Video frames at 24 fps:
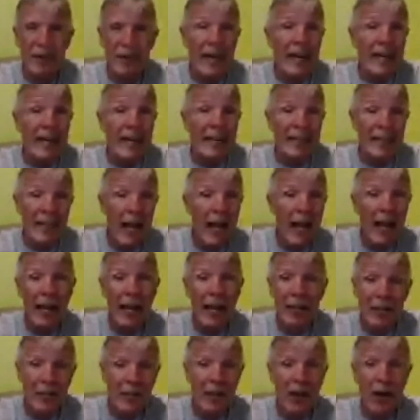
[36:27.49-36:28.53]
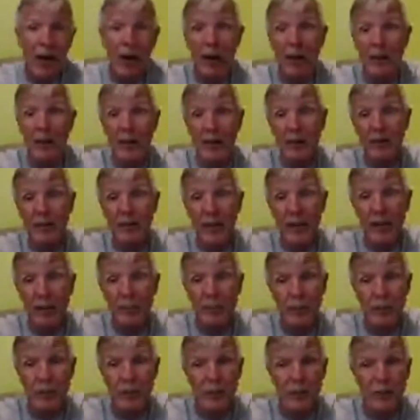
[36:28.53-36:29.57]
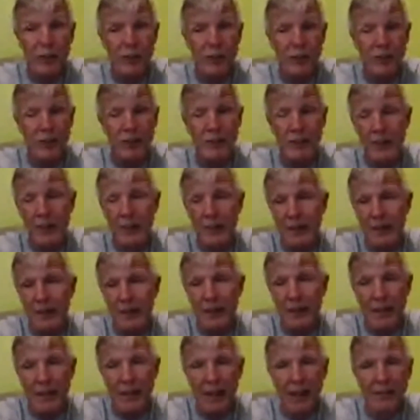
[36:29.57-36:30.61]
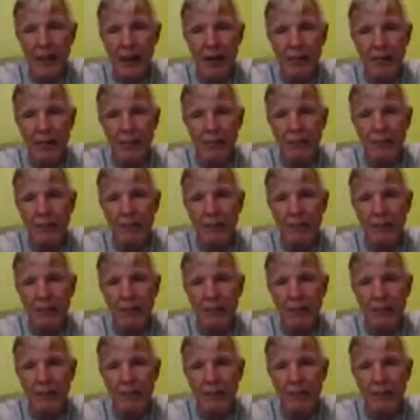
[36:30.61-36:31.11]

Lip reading: They dye the yarn that they produce, and